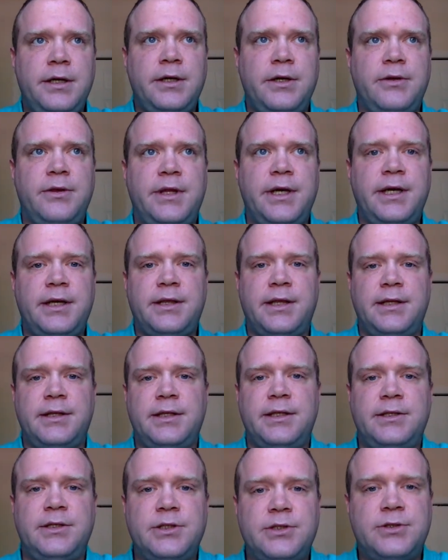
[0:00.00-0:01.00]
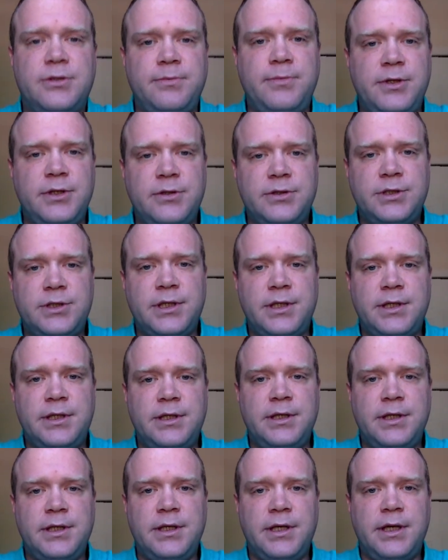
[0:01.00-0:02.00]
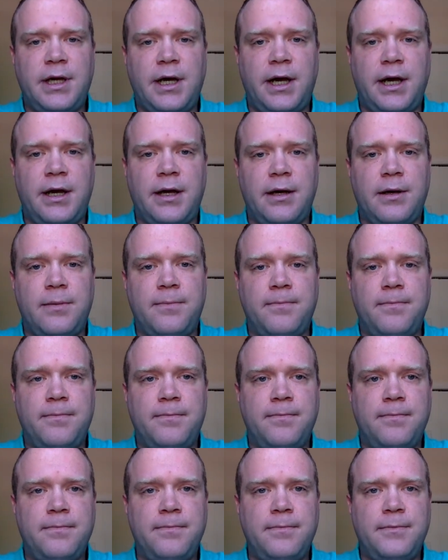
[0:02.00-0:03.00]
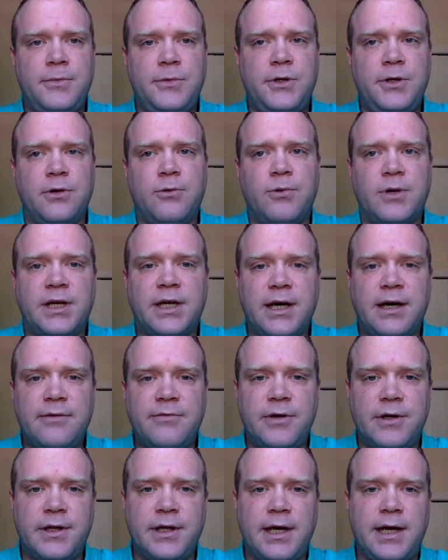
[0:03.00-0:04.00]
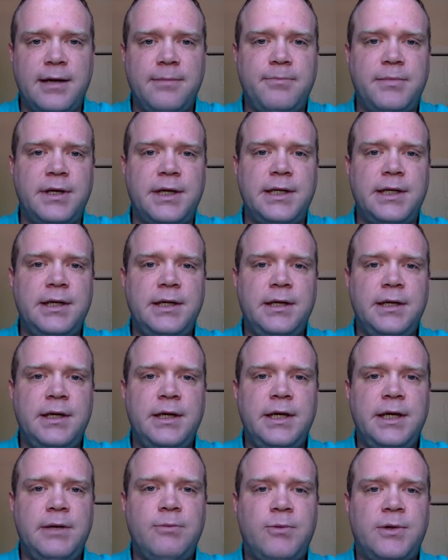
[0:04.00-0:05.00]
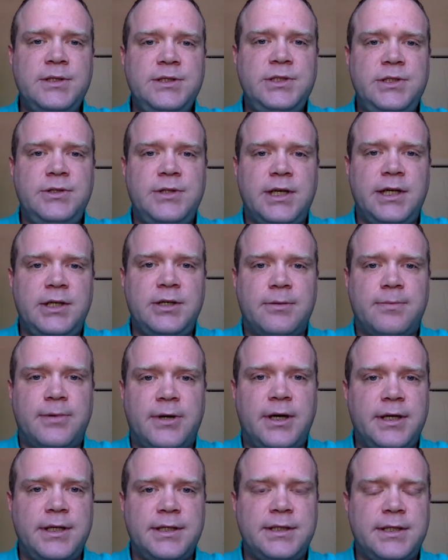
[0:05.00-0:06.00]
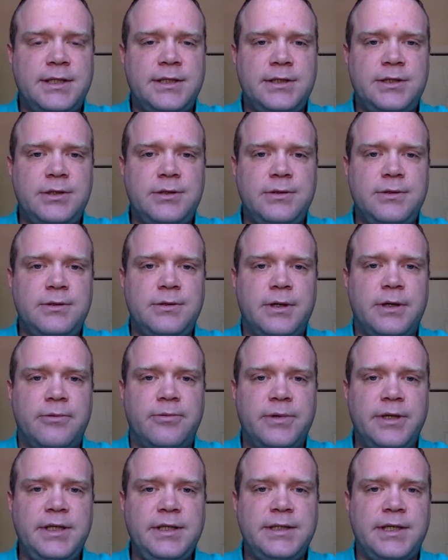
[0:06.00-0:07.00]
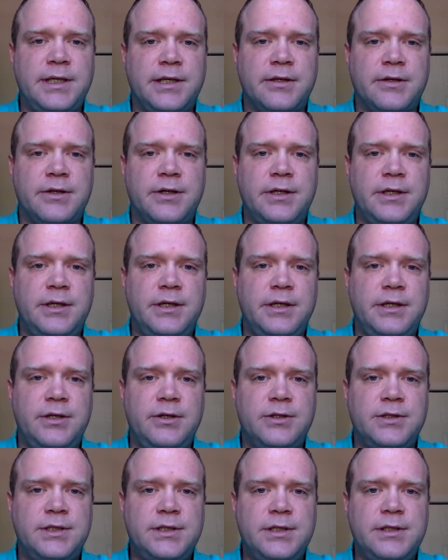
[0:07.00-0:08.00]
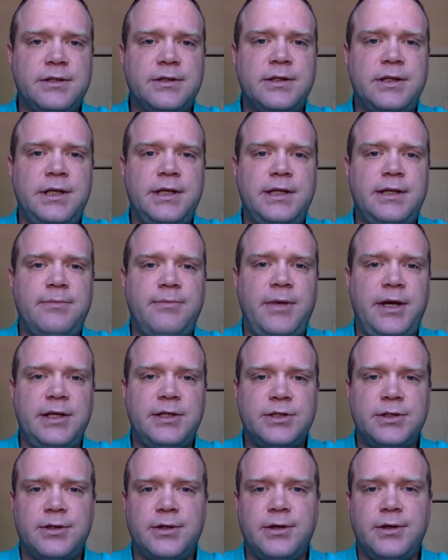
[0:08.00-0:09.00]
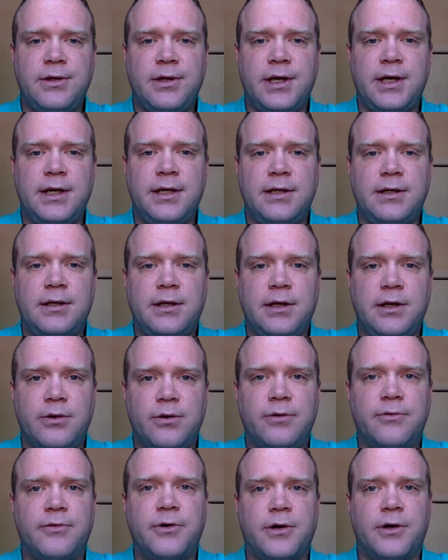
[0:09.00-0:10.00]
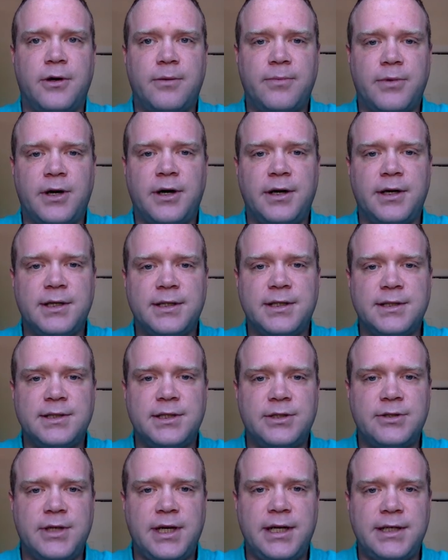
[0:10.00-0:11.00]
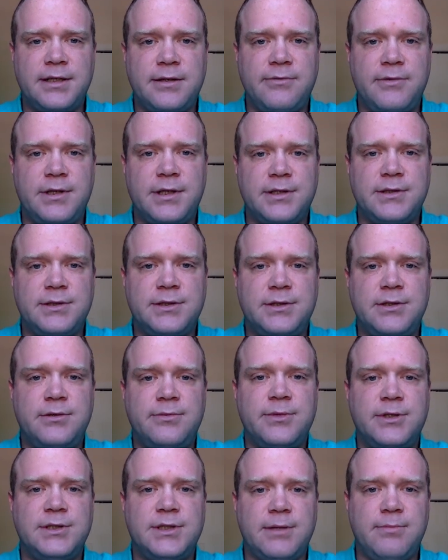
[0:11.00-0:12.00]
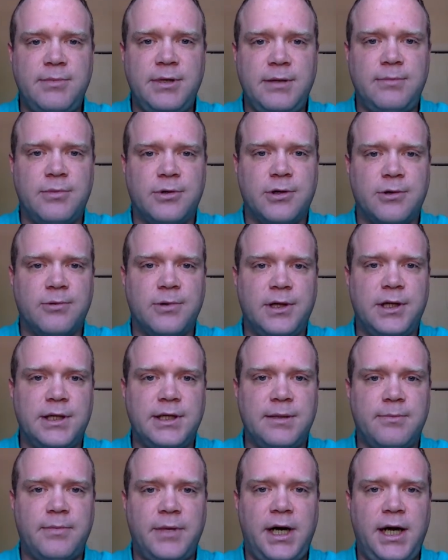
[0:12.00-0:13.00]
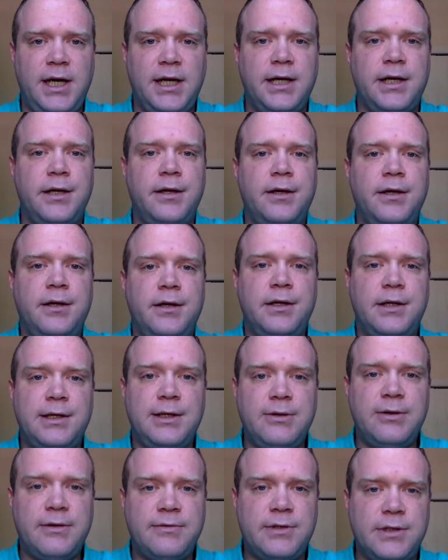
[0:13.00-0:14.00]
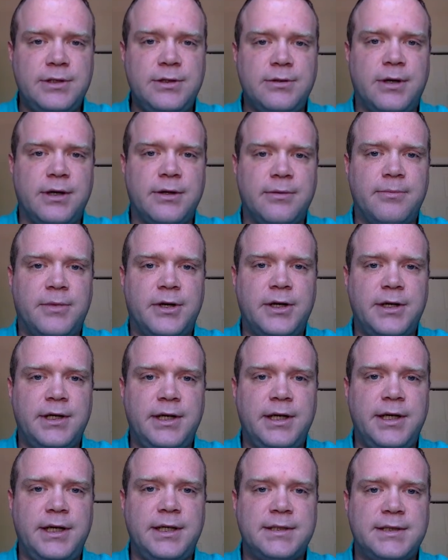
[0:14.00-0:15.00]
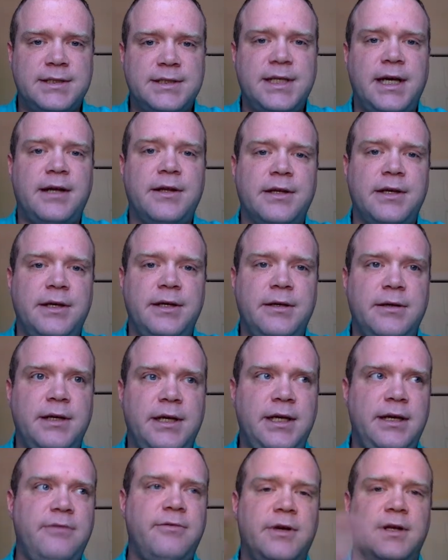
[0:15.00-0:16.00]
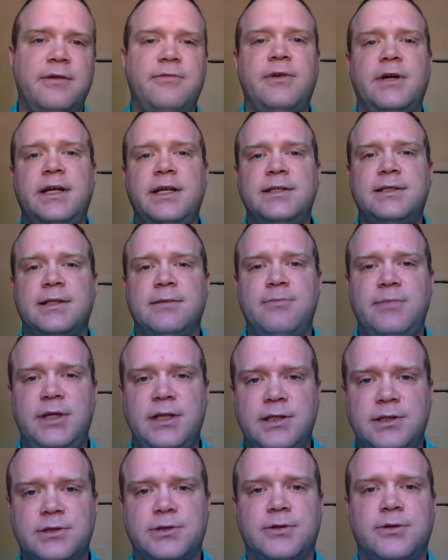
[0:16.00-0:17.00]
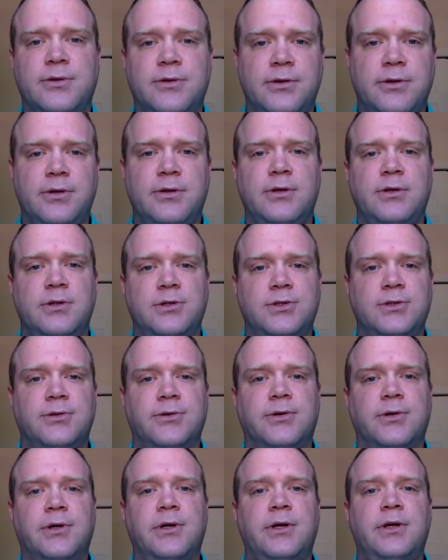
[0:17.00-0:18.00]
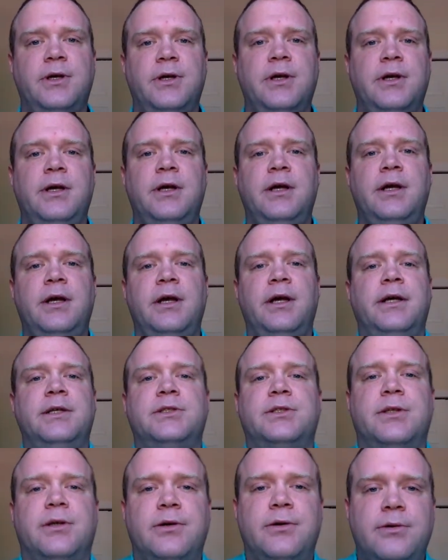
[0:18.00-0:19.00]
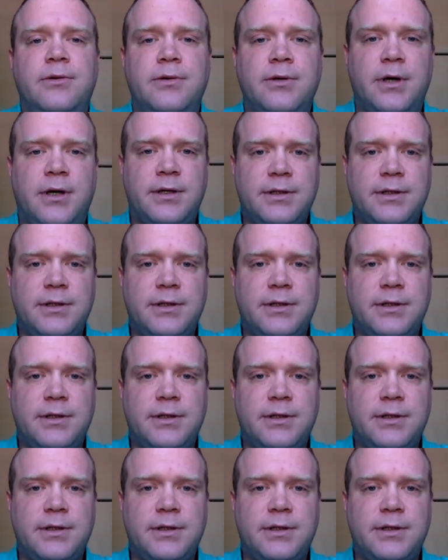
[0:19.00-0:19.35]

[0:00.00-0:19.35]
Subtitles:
you'd think that the distribution would cover that. But once you get your product into a retailer, you still need to make sure that the overall product is attractive to consumers, that people are willing to buy it. You have to do all the marketing and selling, even if it isn't being sold through your store. So